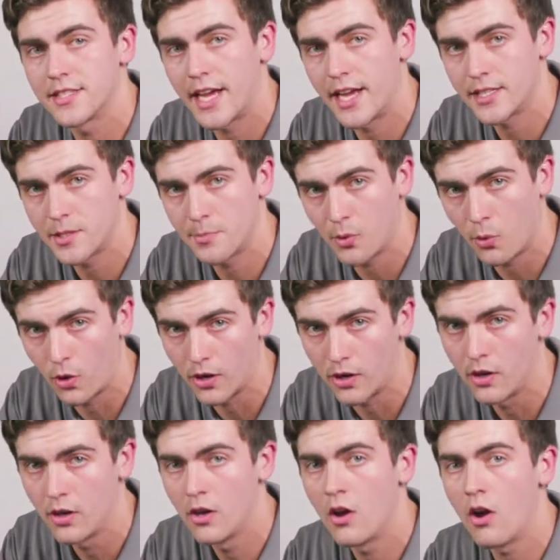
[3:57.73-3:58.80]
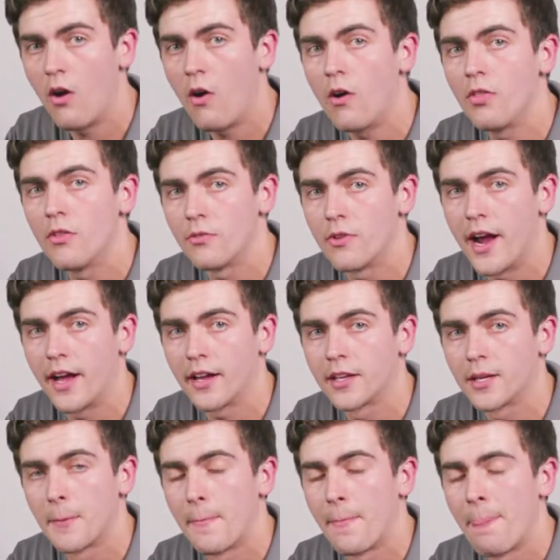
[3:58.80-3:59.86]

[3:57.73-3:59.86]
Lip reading: test port on the rack.